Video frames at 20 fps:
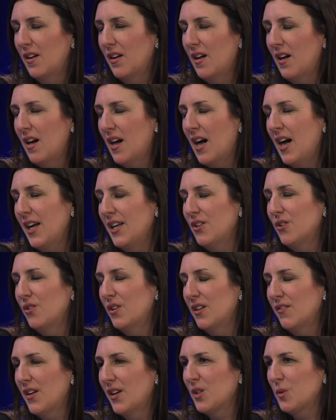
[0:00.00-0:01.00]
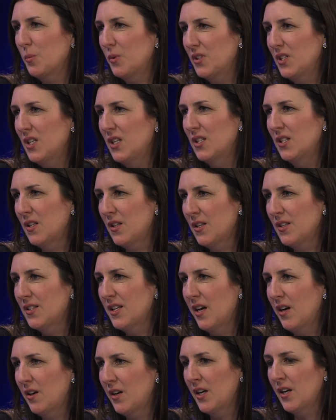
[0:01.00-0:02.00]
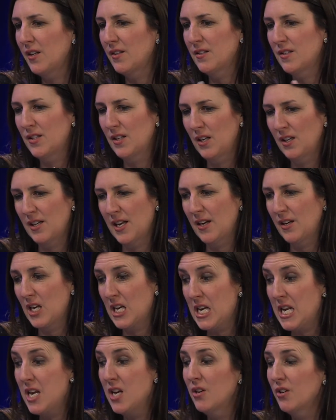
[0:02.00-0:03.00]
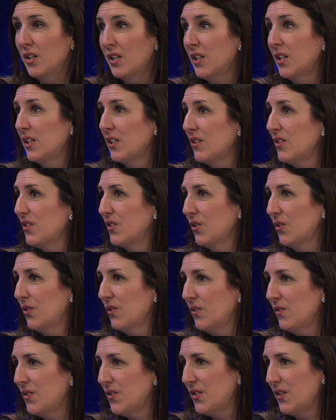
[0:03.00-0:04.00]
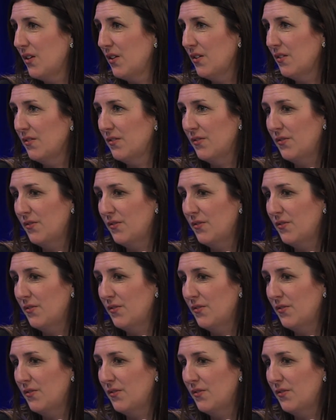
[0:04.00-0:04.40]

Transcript: a, high degree of expertise in this area and sitting down and hearing the concerns mm -hmm. of